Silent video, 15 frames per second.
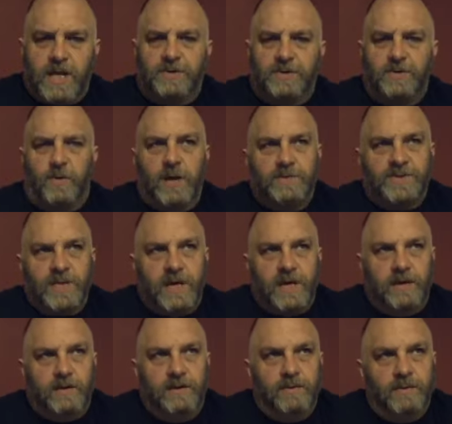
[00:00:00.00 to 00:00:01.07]
the website
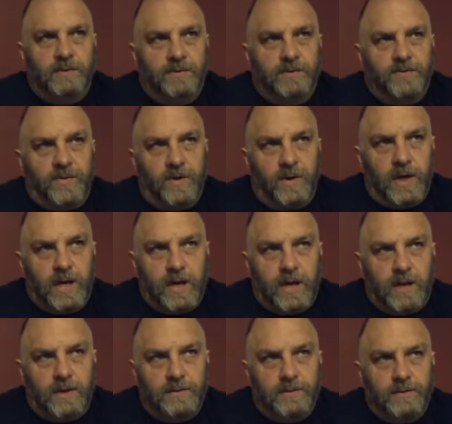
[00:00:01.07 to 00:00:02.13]
for
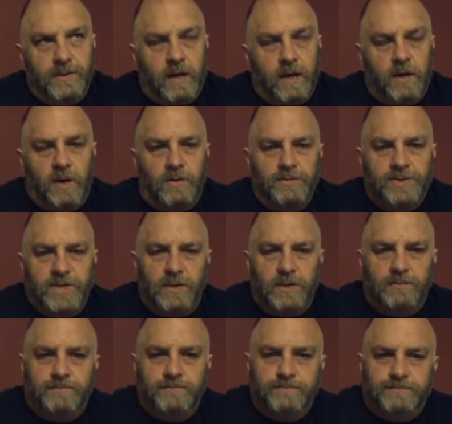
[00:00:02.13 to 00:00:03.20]
our home
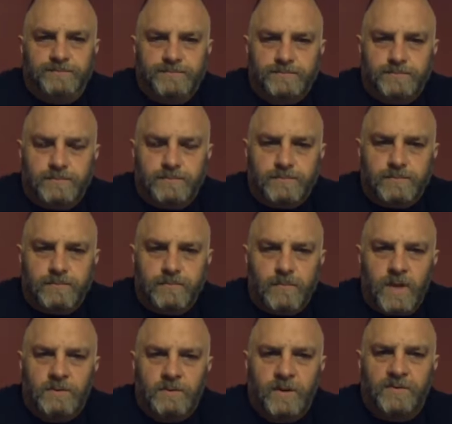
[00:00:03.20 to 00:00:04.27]
gym,
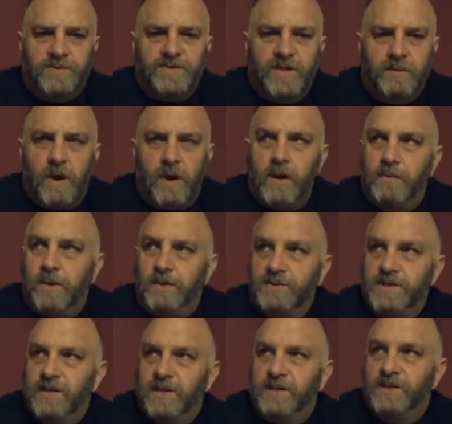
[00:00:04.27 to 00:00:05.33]
River City Barbell in
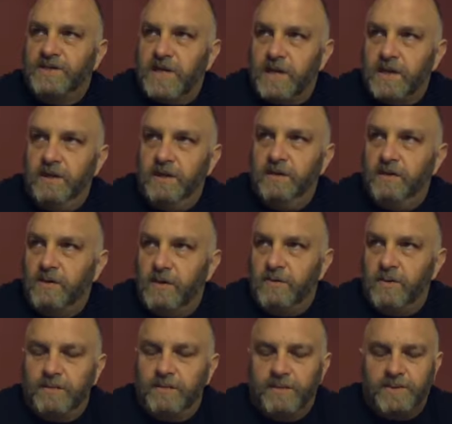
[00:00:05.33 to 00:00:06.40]
Dayton, Kentucky, you can go
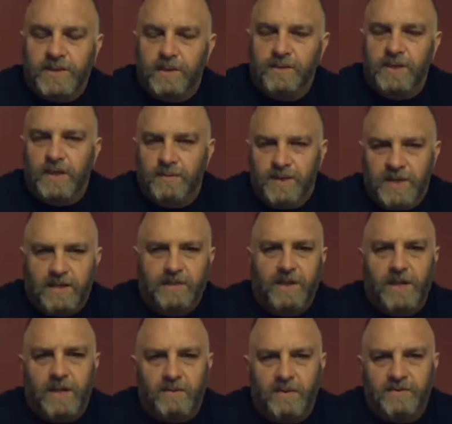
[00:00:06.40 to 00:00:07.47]
to
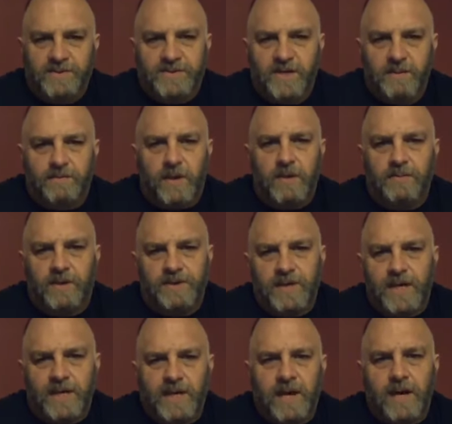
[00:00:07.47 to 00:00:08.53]

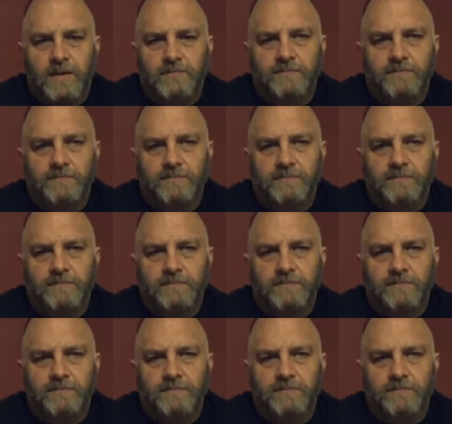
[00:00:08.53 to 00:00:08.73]
www.rivercitybarbell.com